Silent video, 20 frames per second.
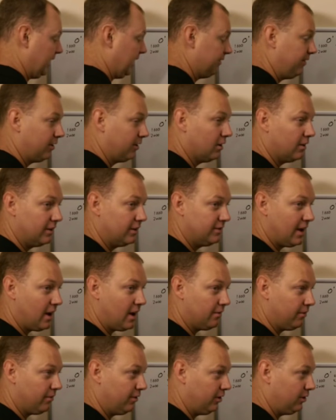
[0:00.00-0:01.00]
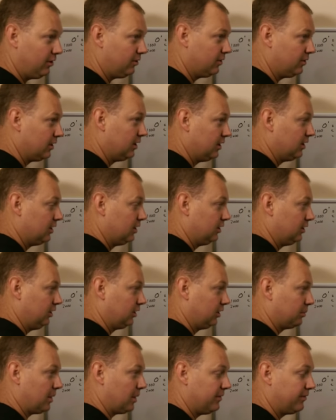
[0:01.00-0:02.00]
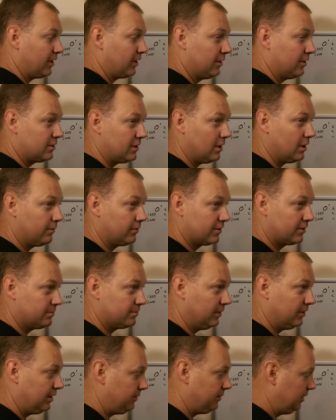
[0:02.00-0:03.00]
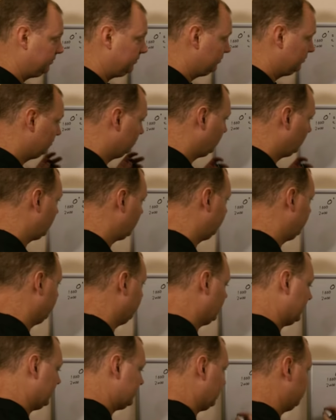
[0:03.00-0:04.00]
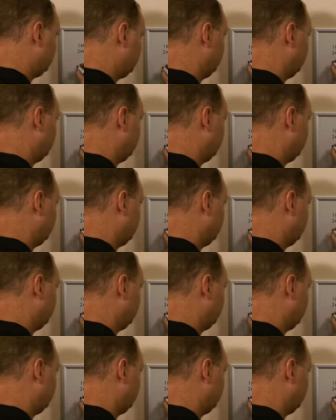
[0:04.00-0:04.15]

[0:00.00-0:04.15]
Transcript: I figured all these out for you. You can probably figure out yourself or just believe me, whatever you want, it's